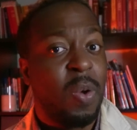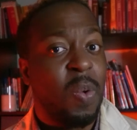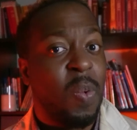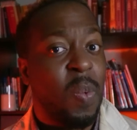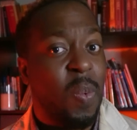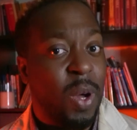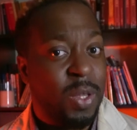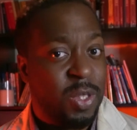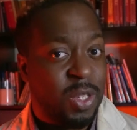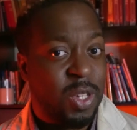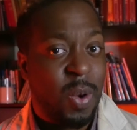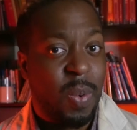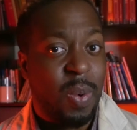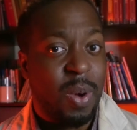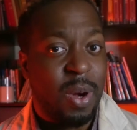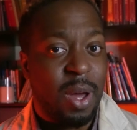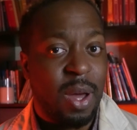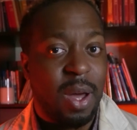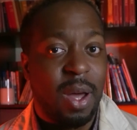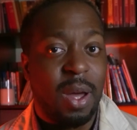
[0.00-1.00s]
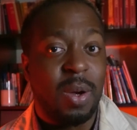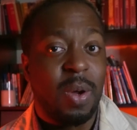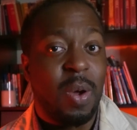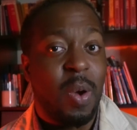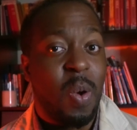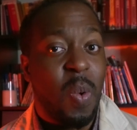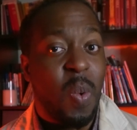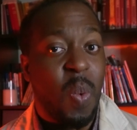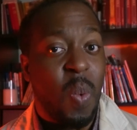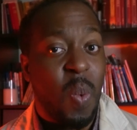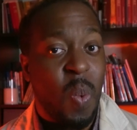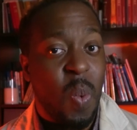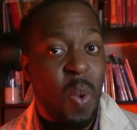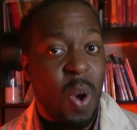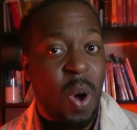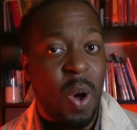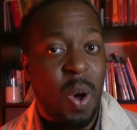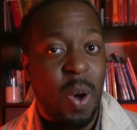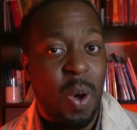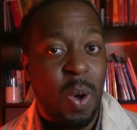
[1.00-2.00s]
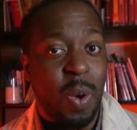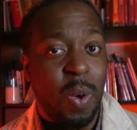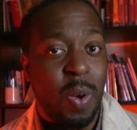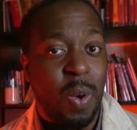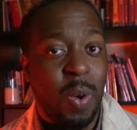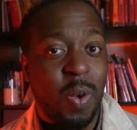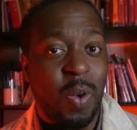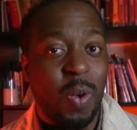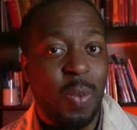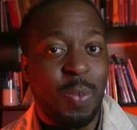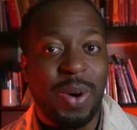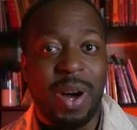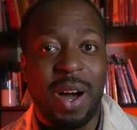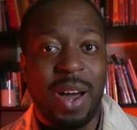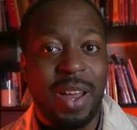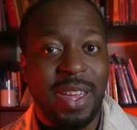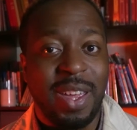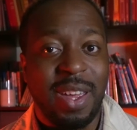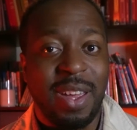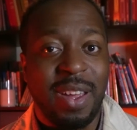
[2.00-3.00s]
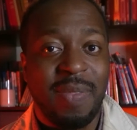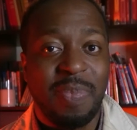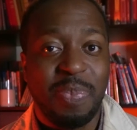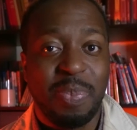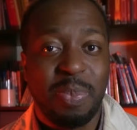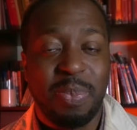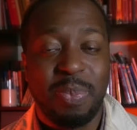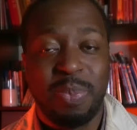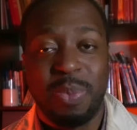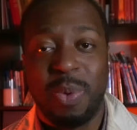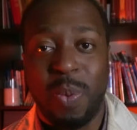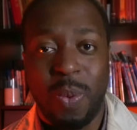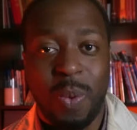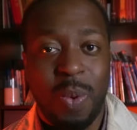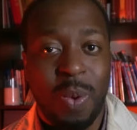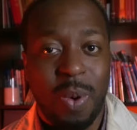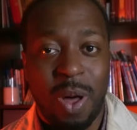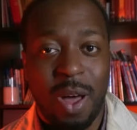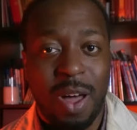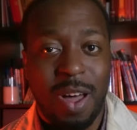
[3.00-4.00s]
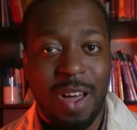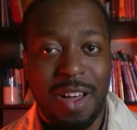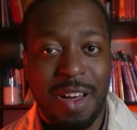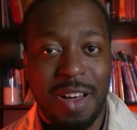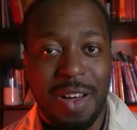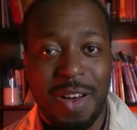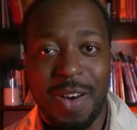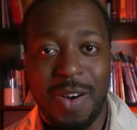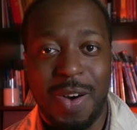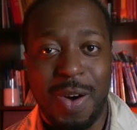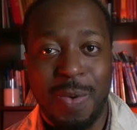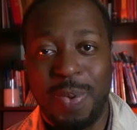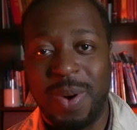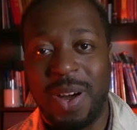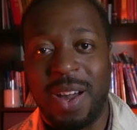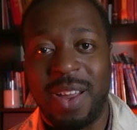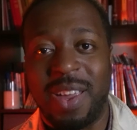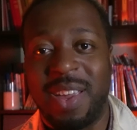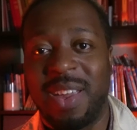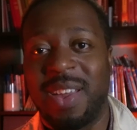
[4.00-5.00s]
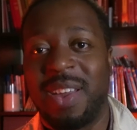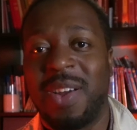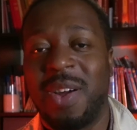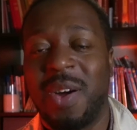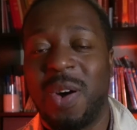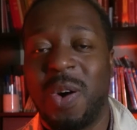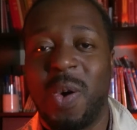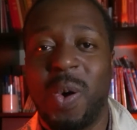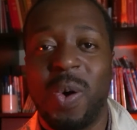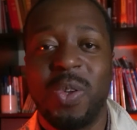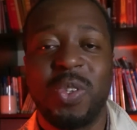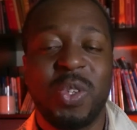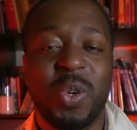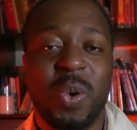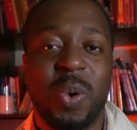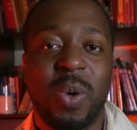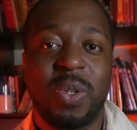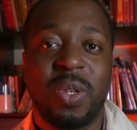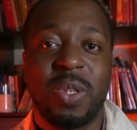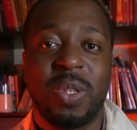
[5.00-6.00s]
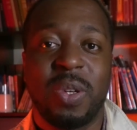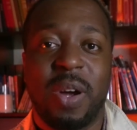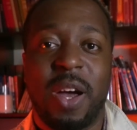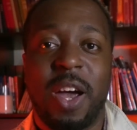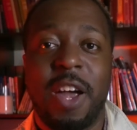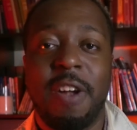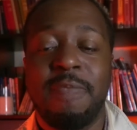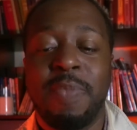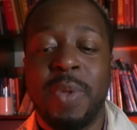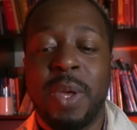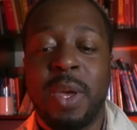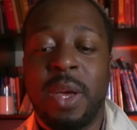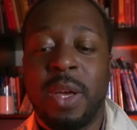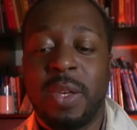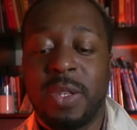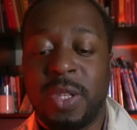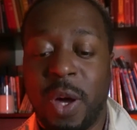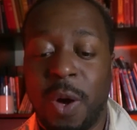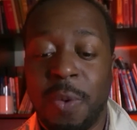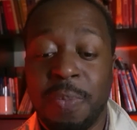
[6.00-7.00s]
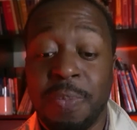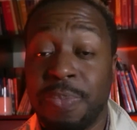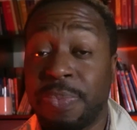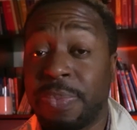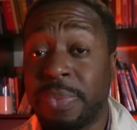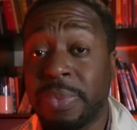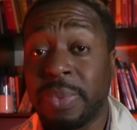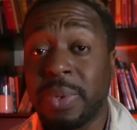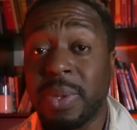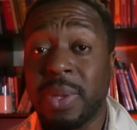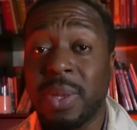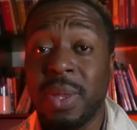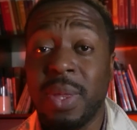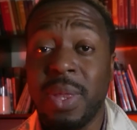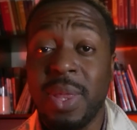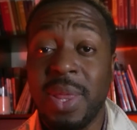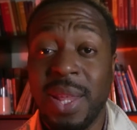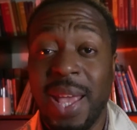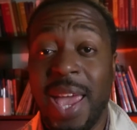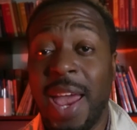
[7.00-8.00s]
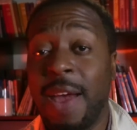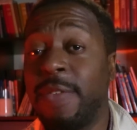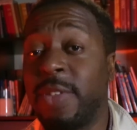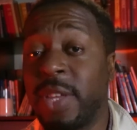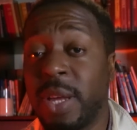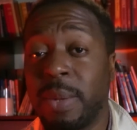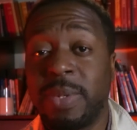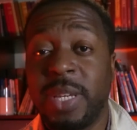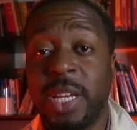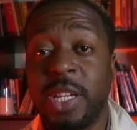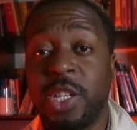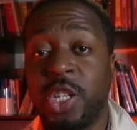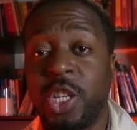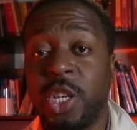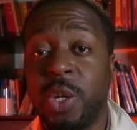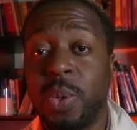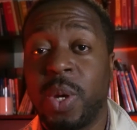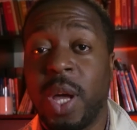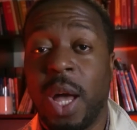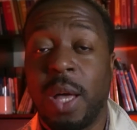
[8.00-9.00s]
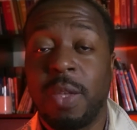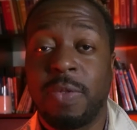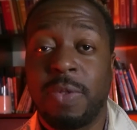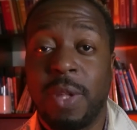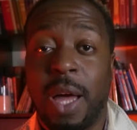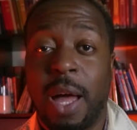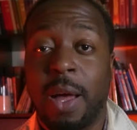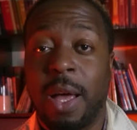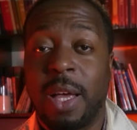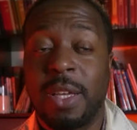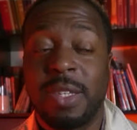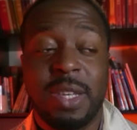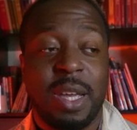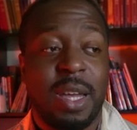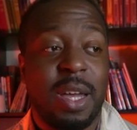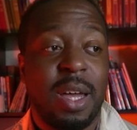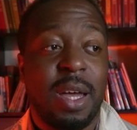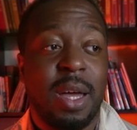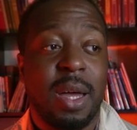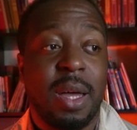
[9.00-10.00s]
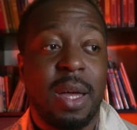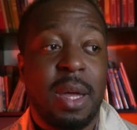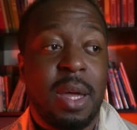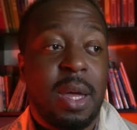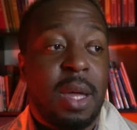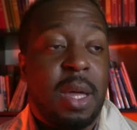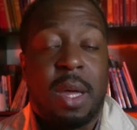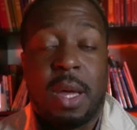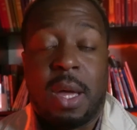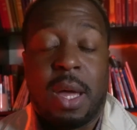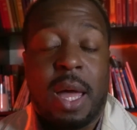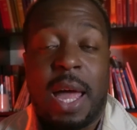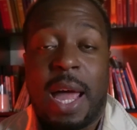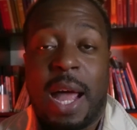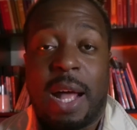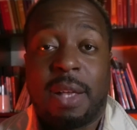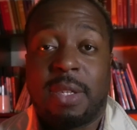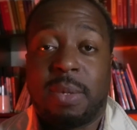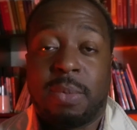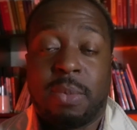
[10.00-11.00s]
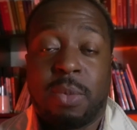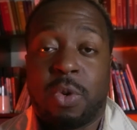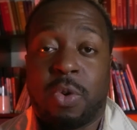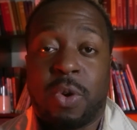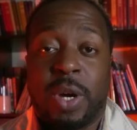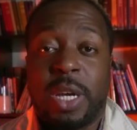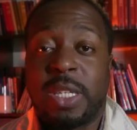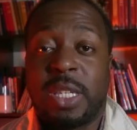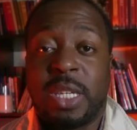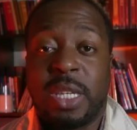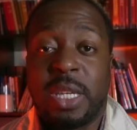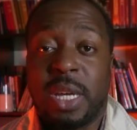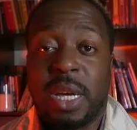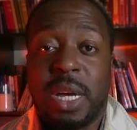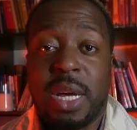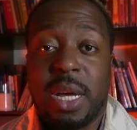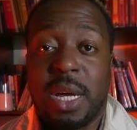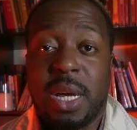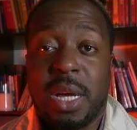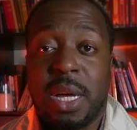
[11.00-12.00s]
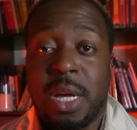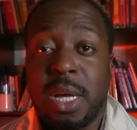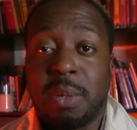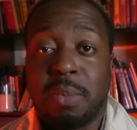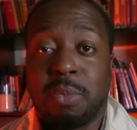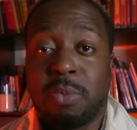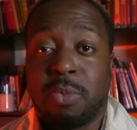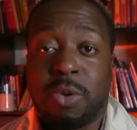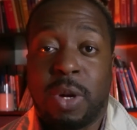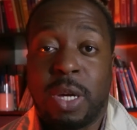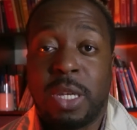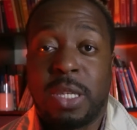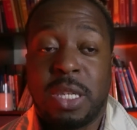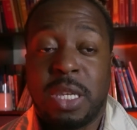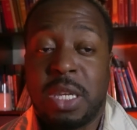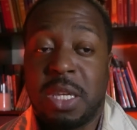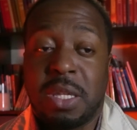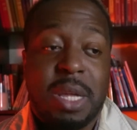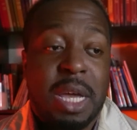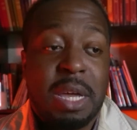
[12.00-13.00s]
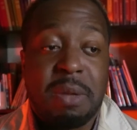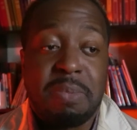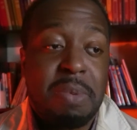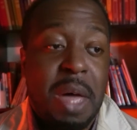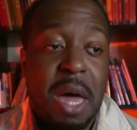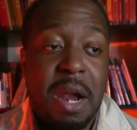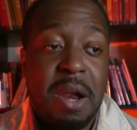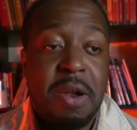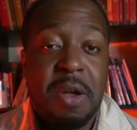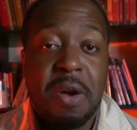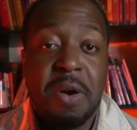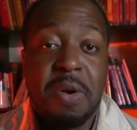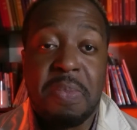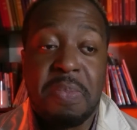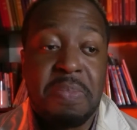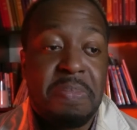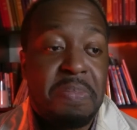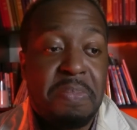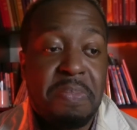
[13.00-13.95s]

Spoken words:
What's going on? Whoa, buddy. Whoa, buddy. Hold your horses, all right? So everything I'm teaching you comes not because I have some crazy, like, I don't know,